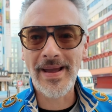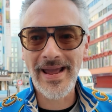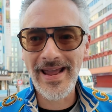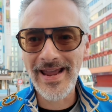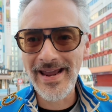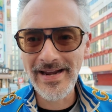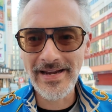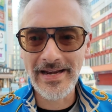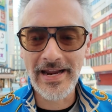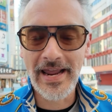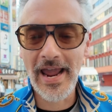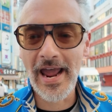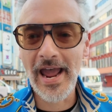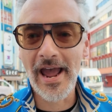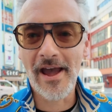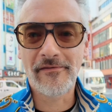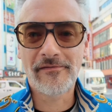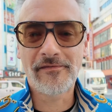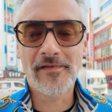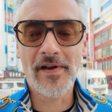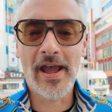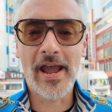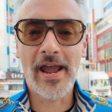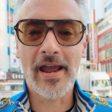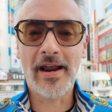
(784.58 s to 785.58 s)
a maid
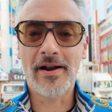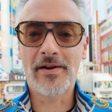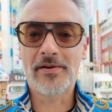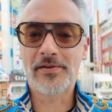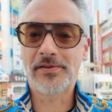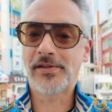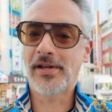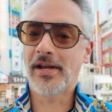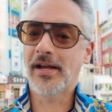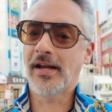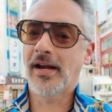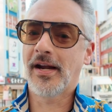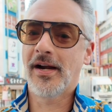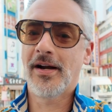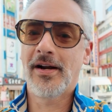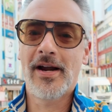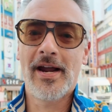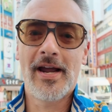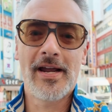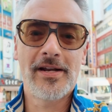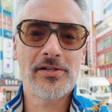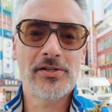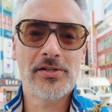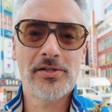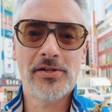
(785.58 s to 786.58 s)
cafe, and I was like, all
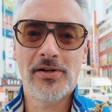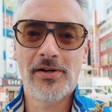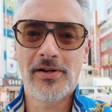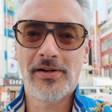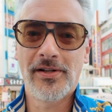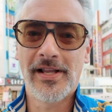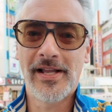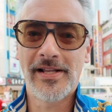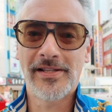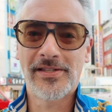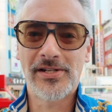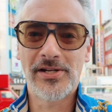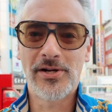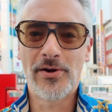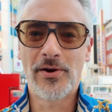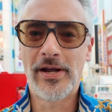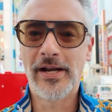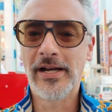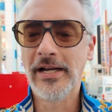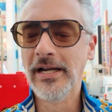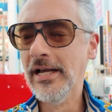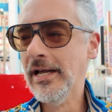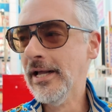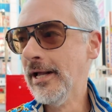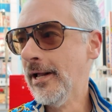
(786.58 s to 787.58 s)
right, sure, let's do
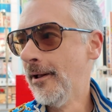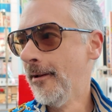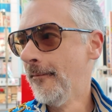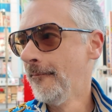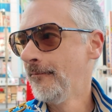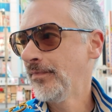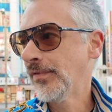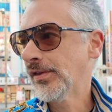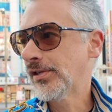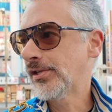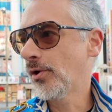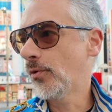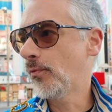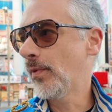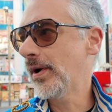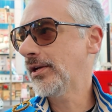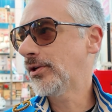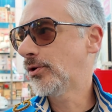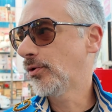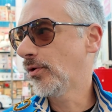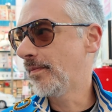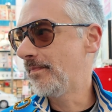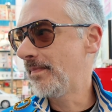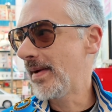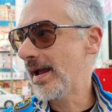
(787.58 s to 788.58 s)
it. So
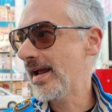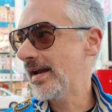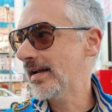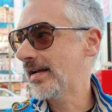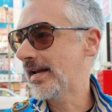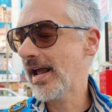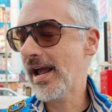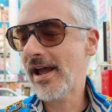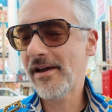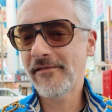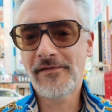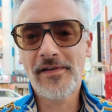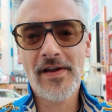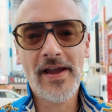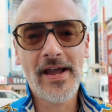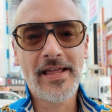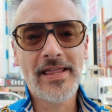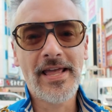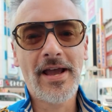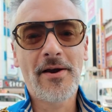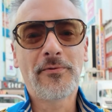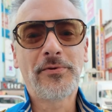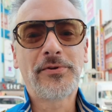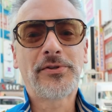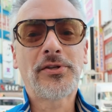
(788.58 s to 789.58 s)
went to a maid cafe.
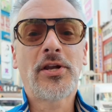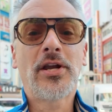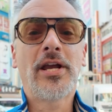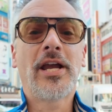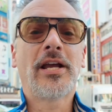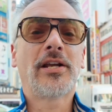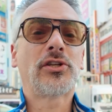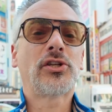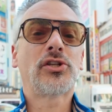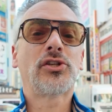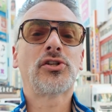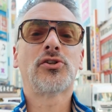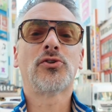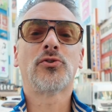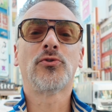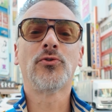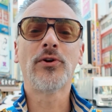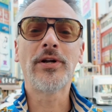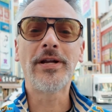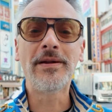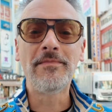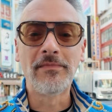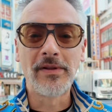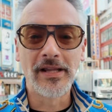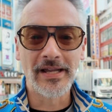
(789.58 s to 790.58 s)
That was
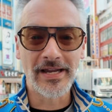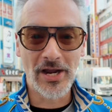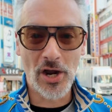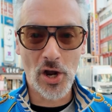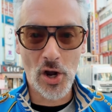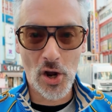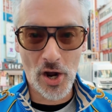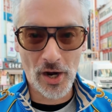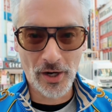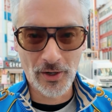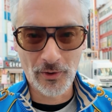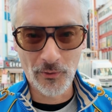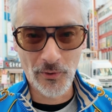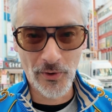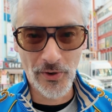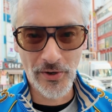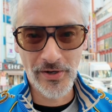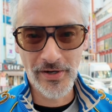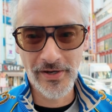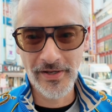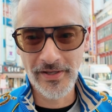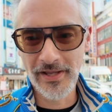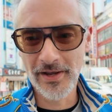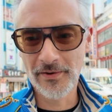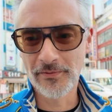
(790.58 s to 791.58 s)
extremely
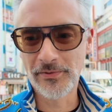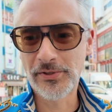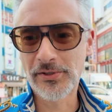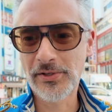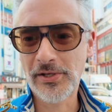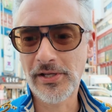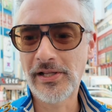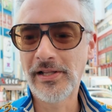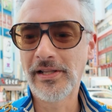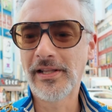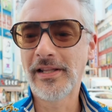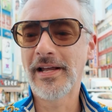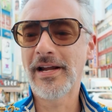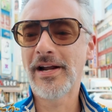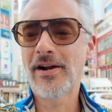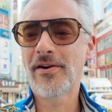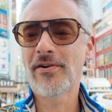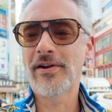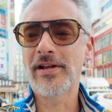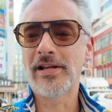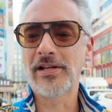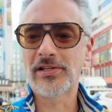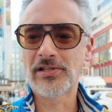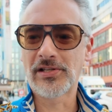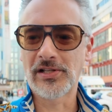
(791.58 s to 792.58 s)
awkward. That was
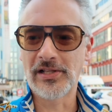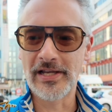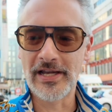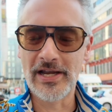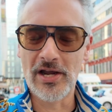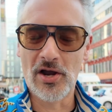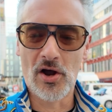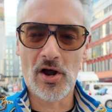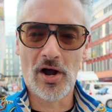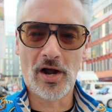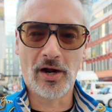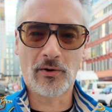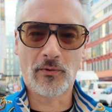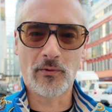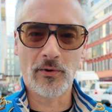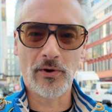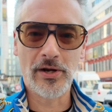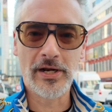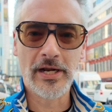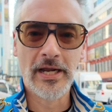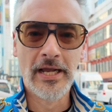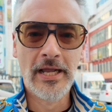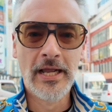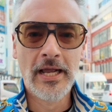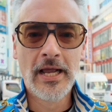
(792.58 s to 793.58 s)
hilariously
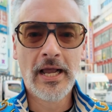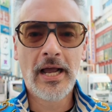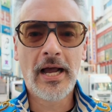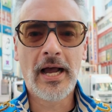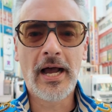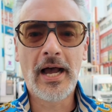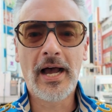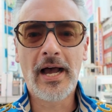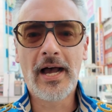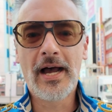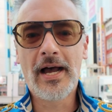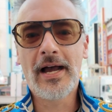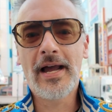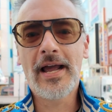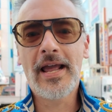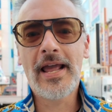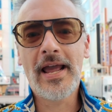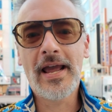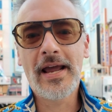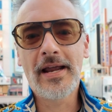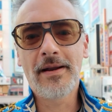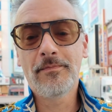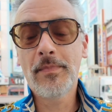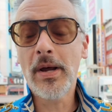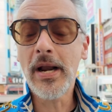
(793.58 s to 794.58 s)
awkward. Uh,
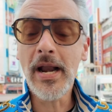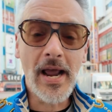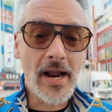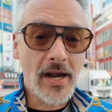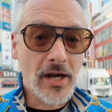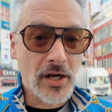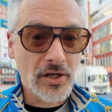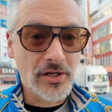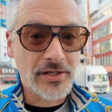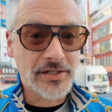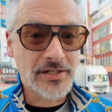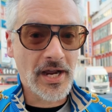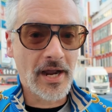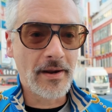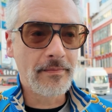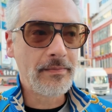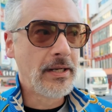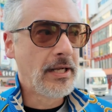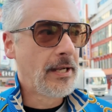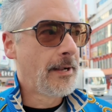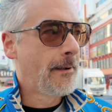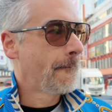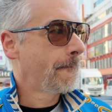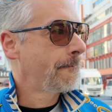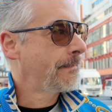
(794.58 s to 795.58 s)
and but had a good time
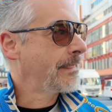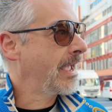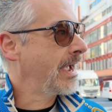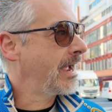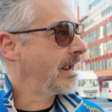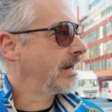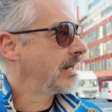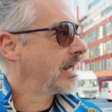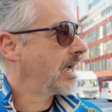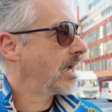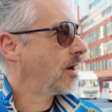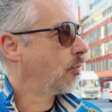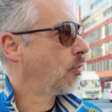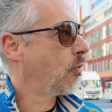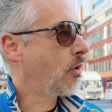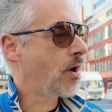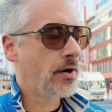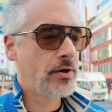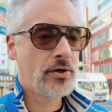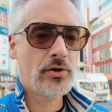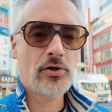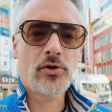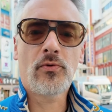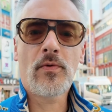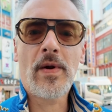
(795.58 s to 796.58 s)
and uh,
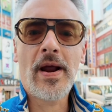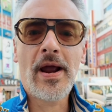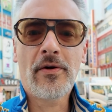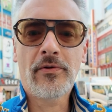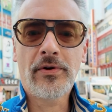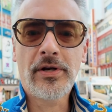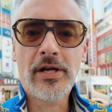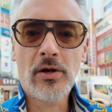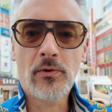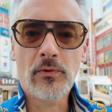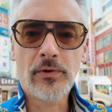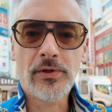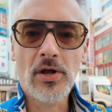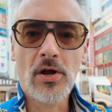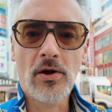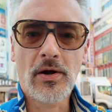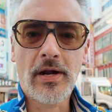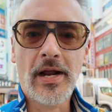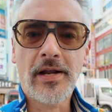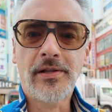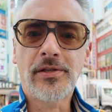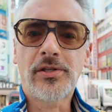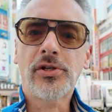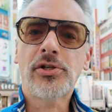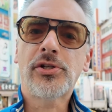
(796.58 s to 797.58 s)
wandered around here with all
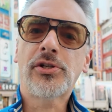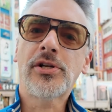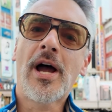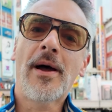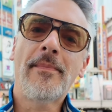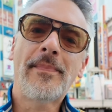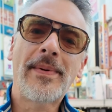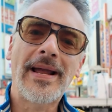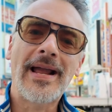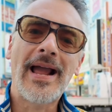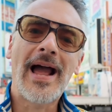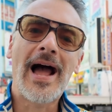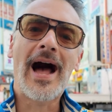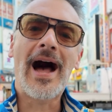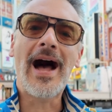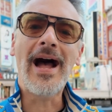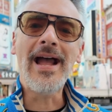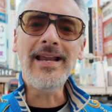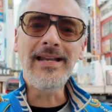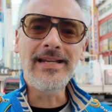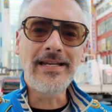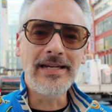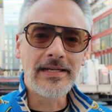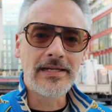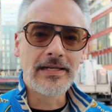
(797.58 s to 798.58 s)
kinds of shopping.
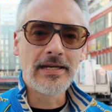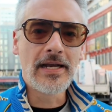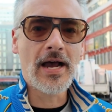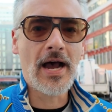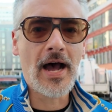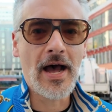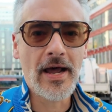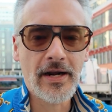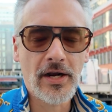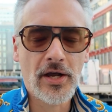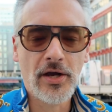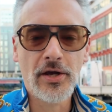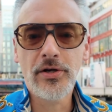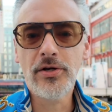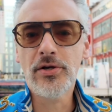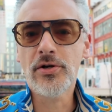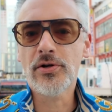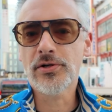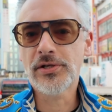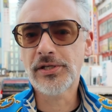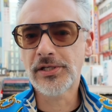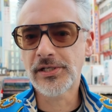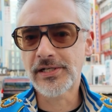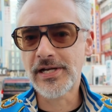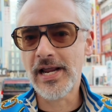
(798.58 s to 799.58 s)
I did not
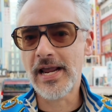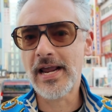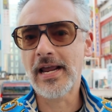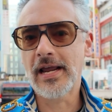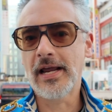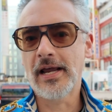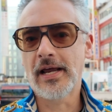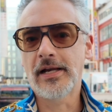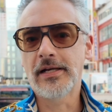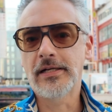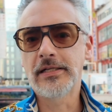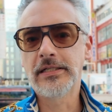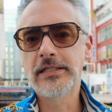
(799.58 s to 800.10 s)
understand